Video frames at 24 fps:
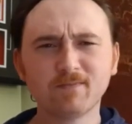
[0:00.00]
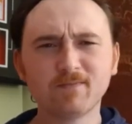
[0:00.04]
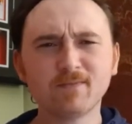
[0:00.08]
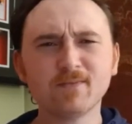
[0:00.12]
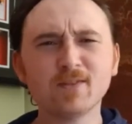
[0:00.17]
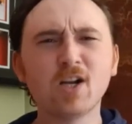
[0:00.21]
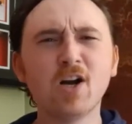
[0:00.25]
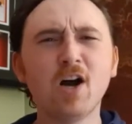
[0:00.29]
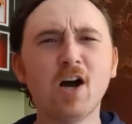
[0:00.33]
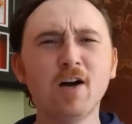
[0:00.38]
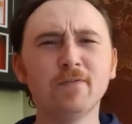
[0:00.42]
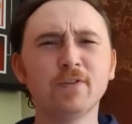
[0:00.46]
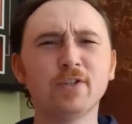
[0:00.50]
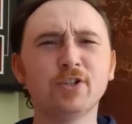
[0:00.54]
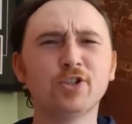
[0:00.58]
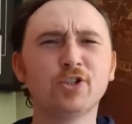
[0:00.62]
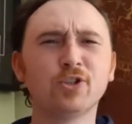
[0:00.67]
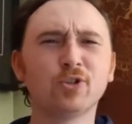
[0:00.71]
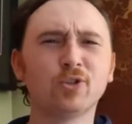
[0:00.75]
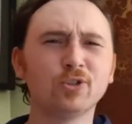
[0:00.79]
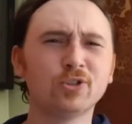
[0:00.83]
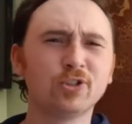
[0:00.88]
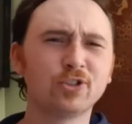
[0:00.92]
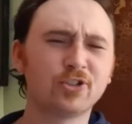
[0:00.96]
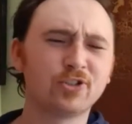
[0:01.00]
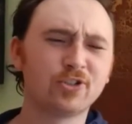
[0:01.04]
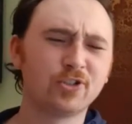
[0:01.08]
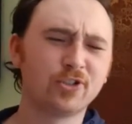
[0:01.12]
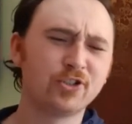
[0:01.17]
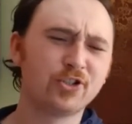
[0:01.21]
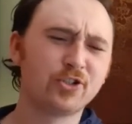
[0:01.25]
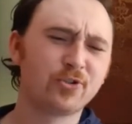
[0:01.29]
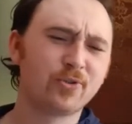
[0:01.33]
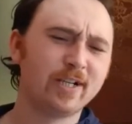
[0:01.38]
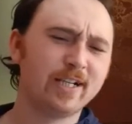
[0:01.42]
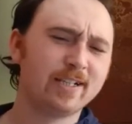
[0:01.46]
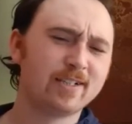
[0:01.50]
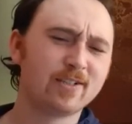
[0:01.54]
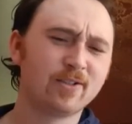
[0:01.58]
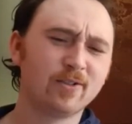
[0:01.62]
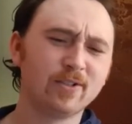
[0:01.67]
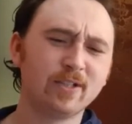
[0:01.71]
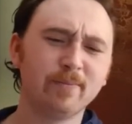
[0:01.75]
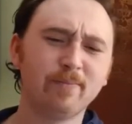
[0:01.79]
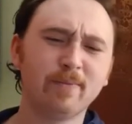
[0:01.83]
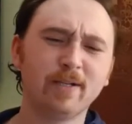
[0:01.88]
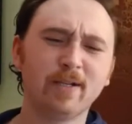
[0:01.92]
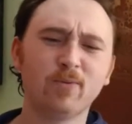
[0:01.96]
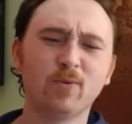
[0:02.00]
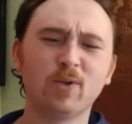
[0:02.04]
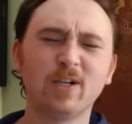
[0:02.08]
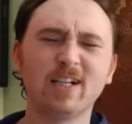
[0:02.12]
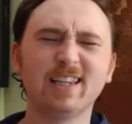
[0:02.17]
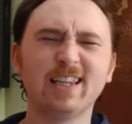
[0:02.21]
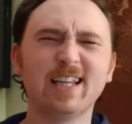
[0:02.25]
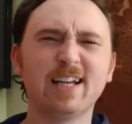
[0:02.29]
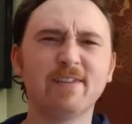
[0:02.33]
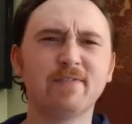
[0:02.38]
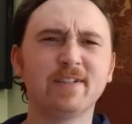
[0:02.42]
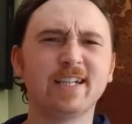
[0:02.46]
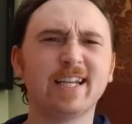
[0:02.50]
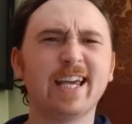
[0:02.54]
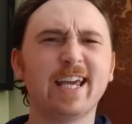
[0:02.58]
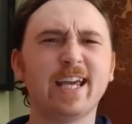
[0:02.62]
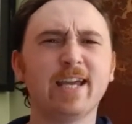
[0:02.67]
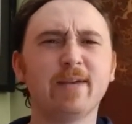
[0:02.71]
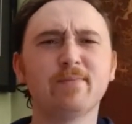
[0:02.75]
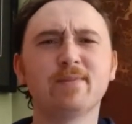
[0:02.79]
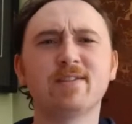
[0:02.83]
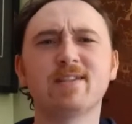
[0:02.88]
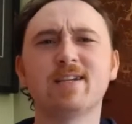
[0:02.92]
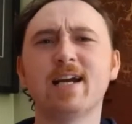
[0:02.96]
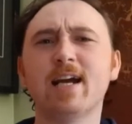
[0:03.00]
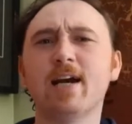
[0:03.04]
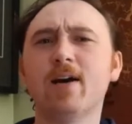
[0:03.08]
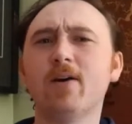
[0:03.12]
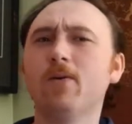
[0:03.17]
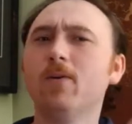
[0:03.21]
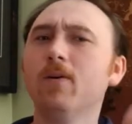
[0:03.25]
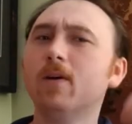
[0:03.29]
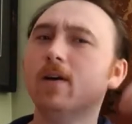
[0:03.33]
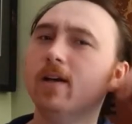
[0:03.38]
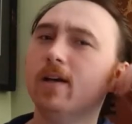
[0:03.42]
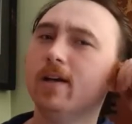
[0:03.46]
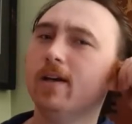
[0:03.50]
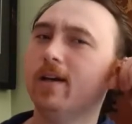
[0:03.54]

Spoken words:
off of the shoulder surgery. It's only been 11 games now.